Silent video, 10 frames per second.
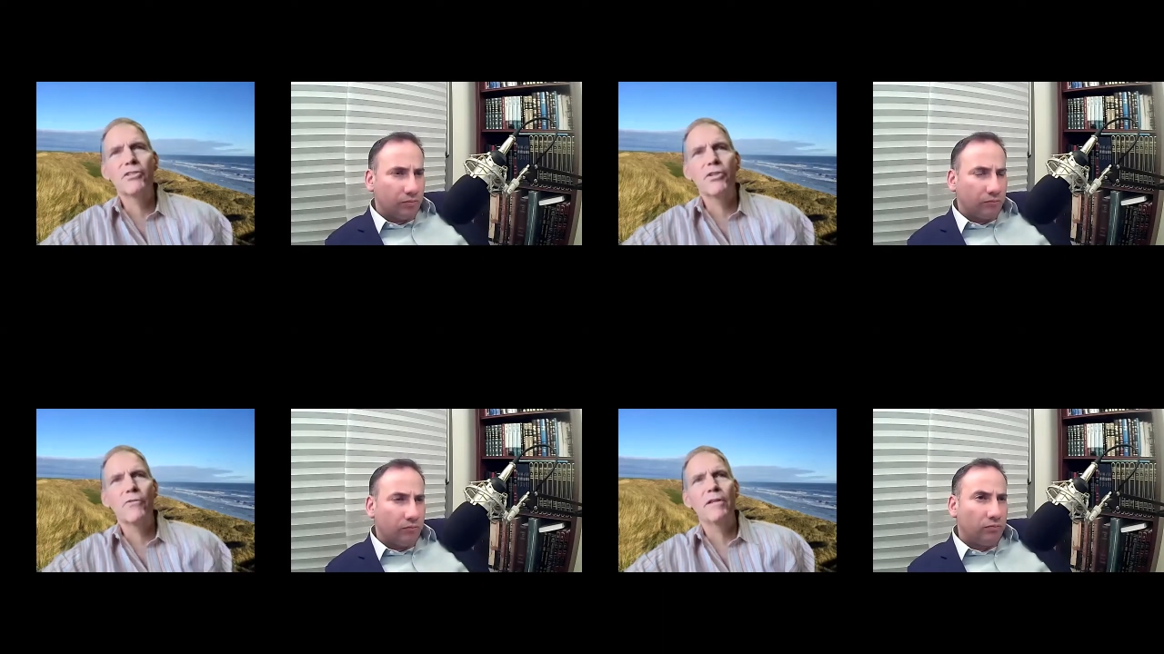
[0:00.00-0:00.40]

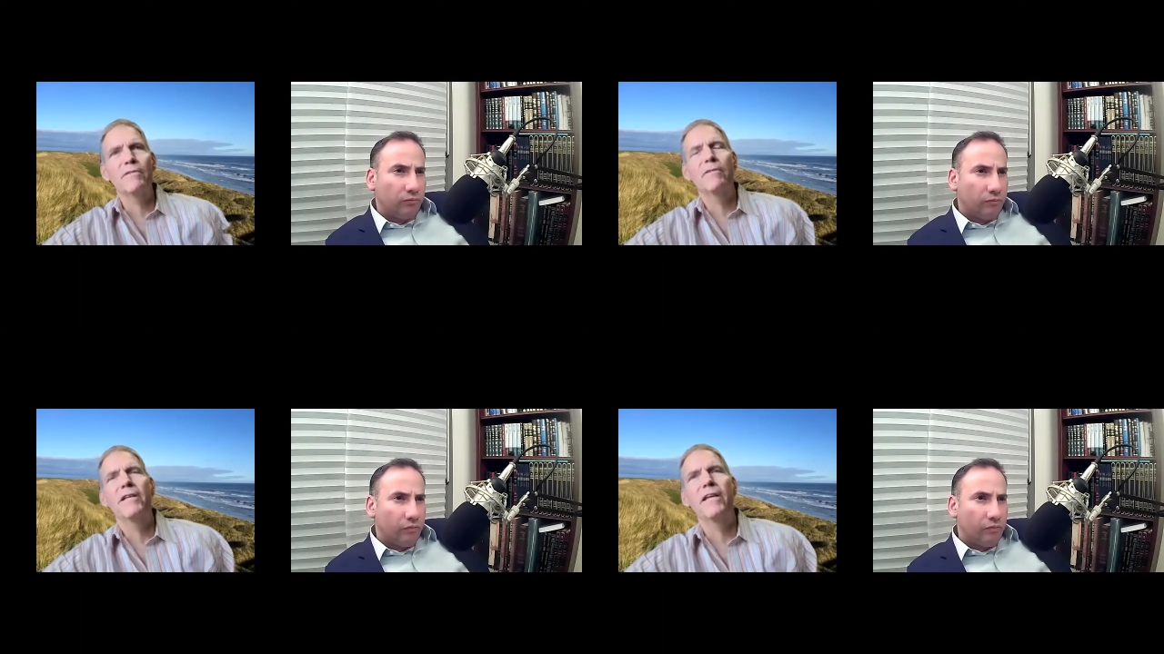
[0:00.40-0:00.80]
Speaker 1: so that
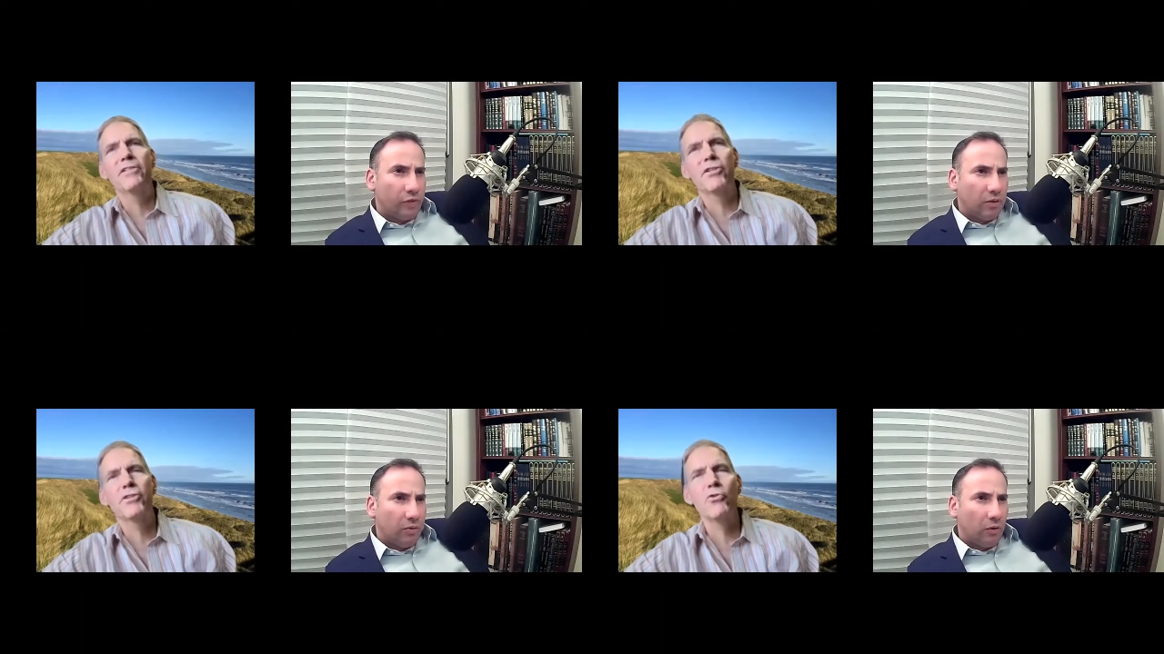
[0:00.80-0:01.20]

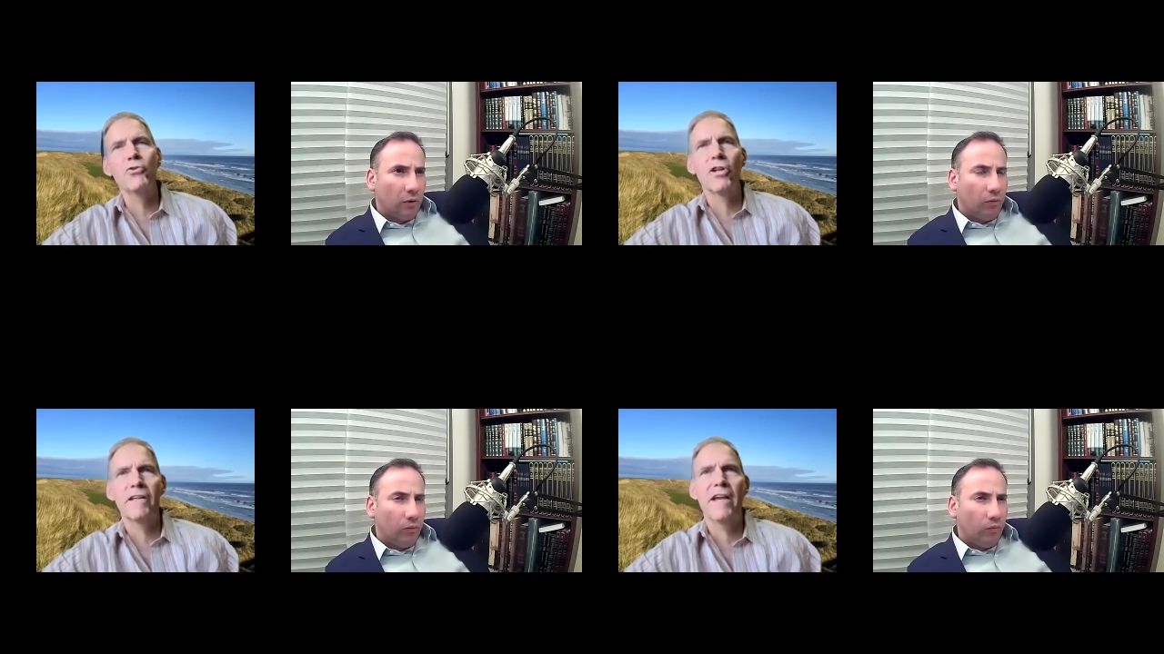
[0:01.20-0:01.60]

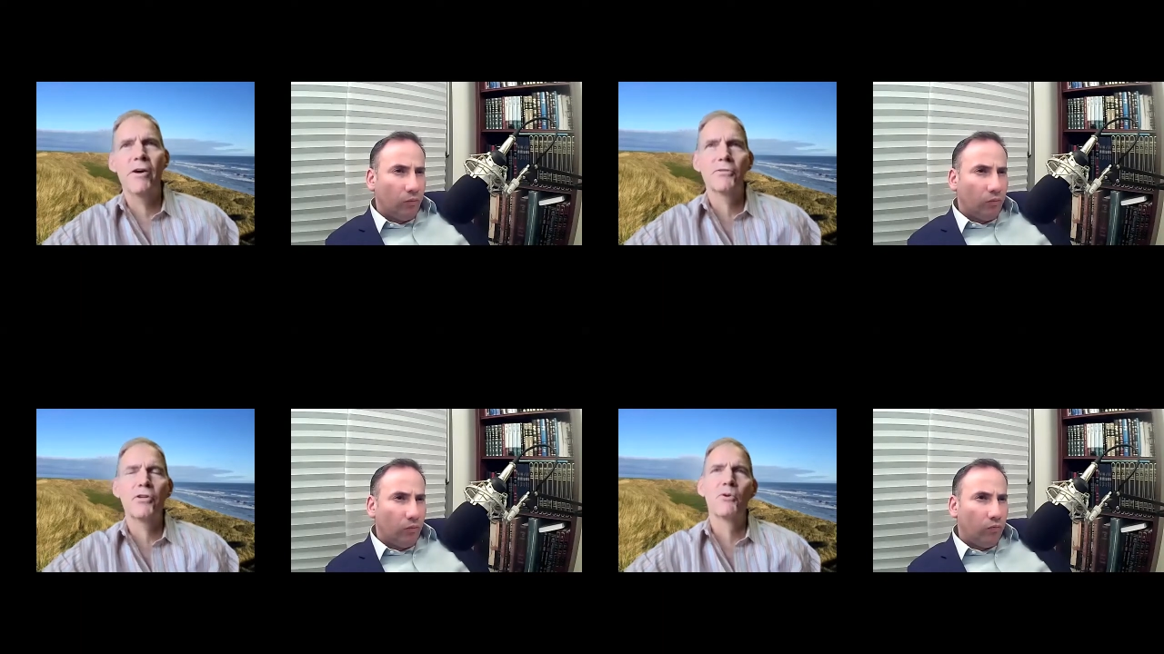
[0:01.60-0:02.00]
institutionally
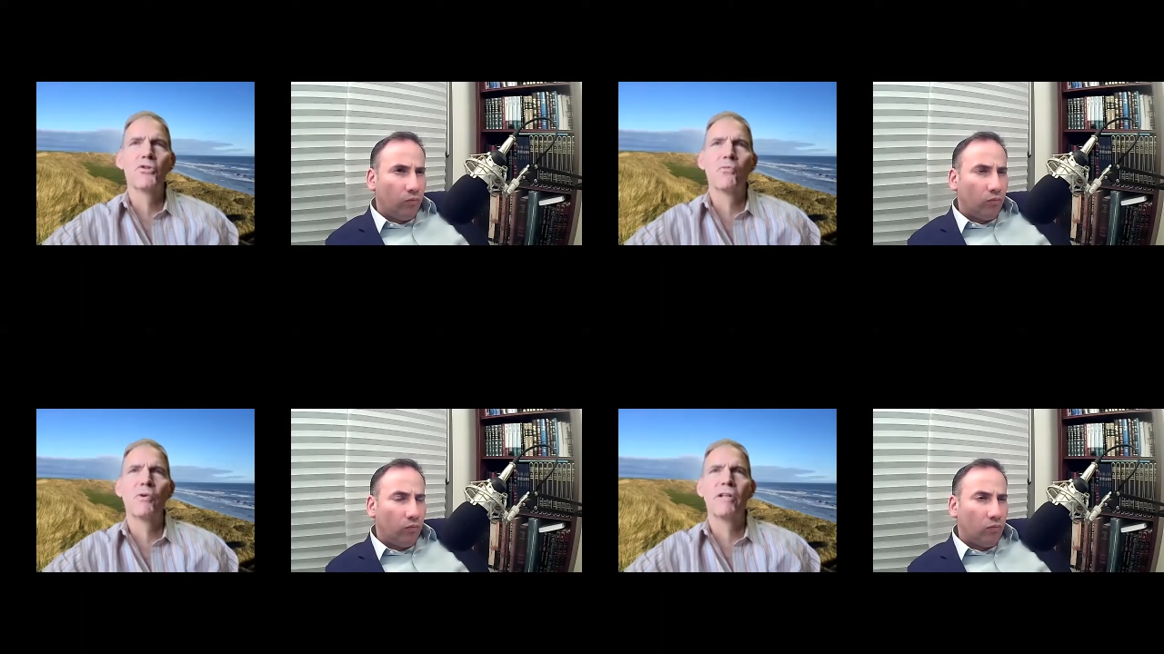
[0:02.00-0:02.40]
held
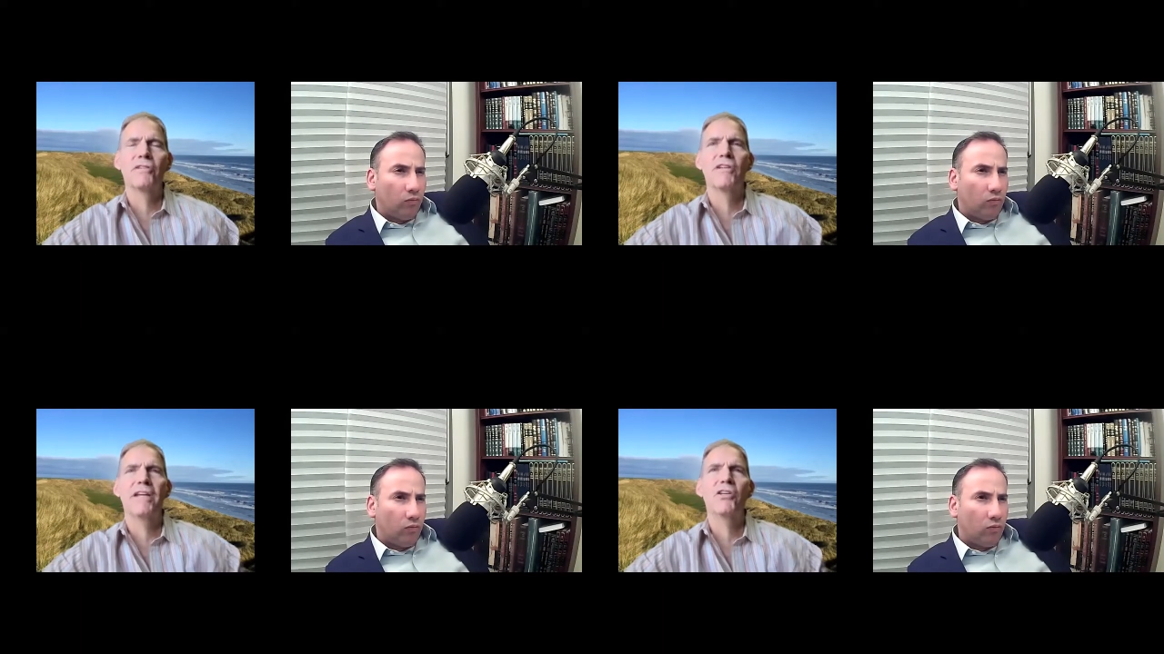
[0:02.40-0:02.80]
commercial real
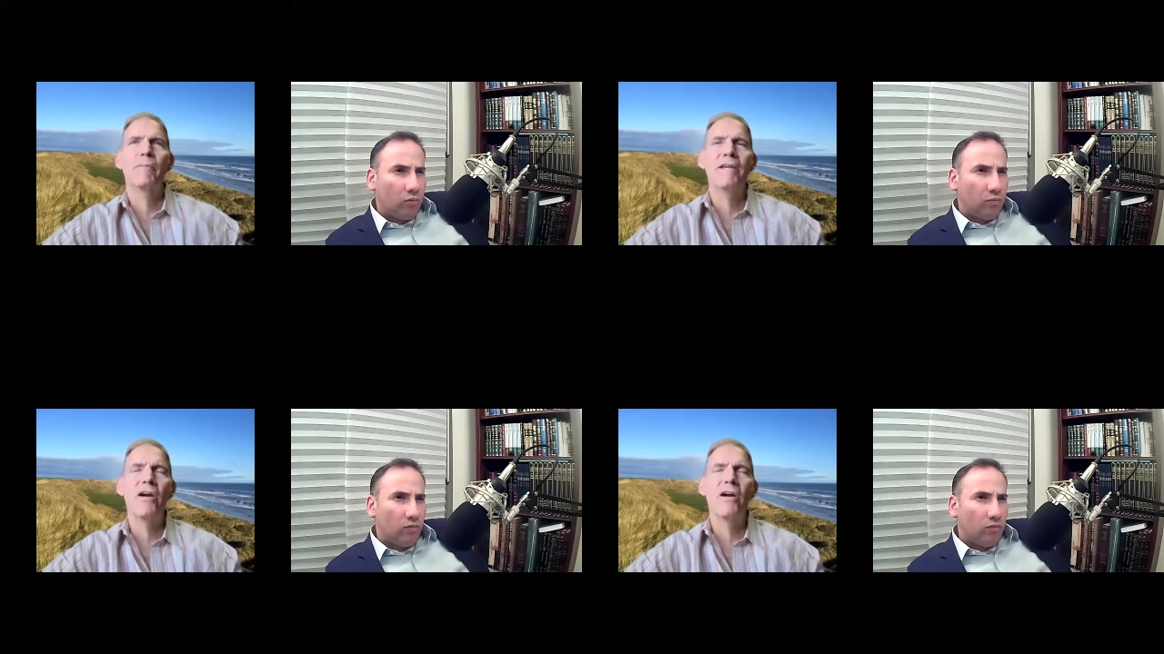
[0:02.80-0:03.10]
estate could be